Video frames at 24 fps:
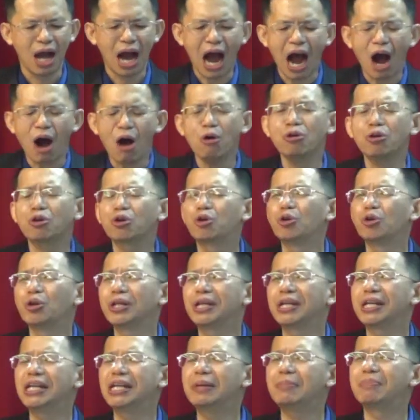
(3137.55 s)
How could
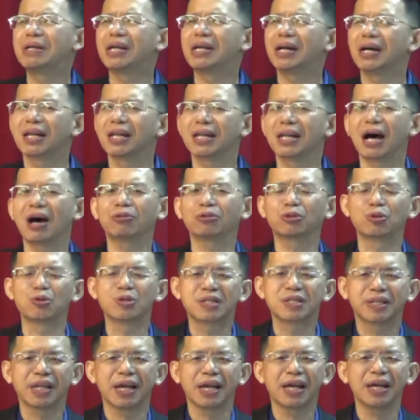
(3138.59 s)
he be allowed to
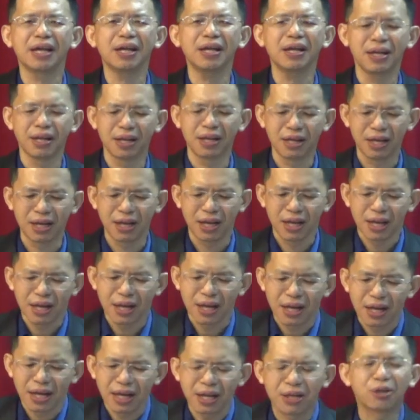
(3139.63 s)
stay
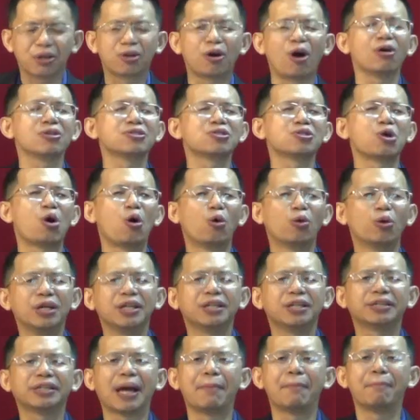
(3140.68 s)
in God's
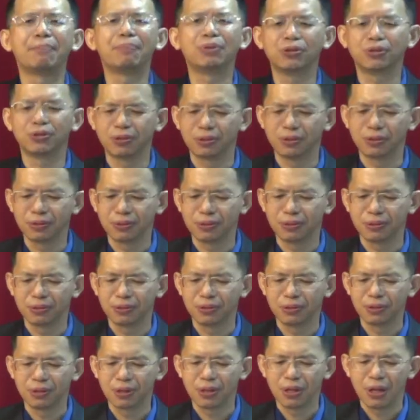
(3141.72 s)
holy temple?
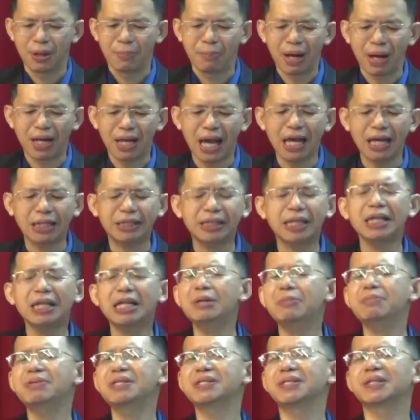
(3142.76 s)
By letting
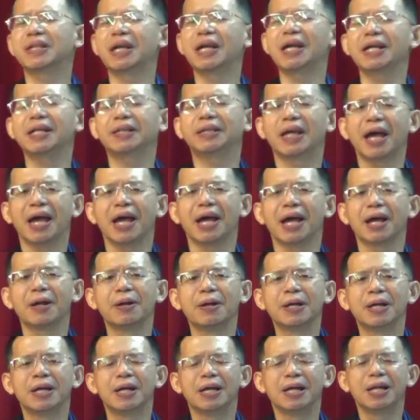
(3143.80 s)
him stay there,
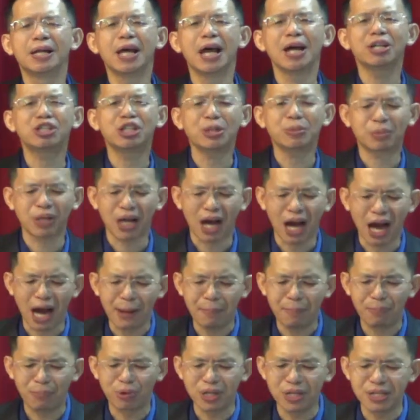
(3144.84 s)
Eliashib the
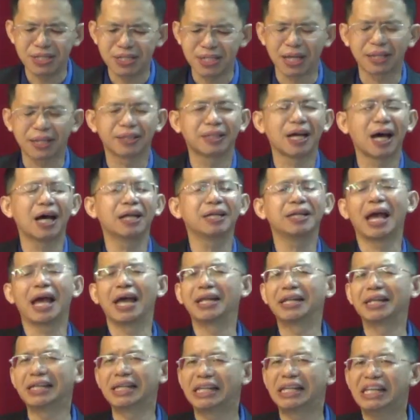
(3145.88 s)
high priest had done
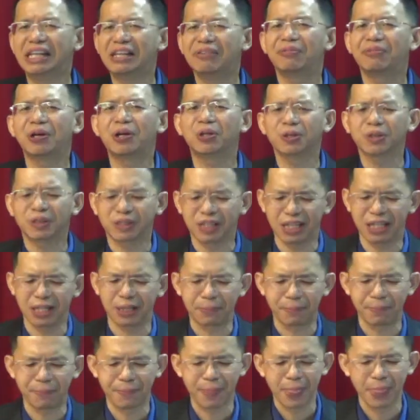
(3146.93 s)
an evil
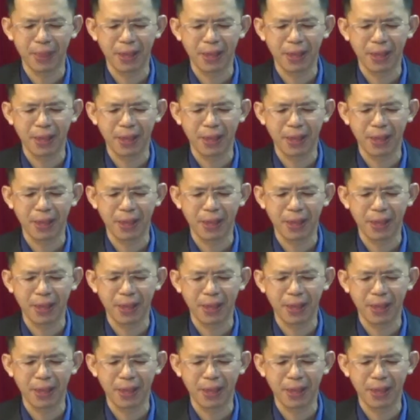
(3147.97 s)
thing.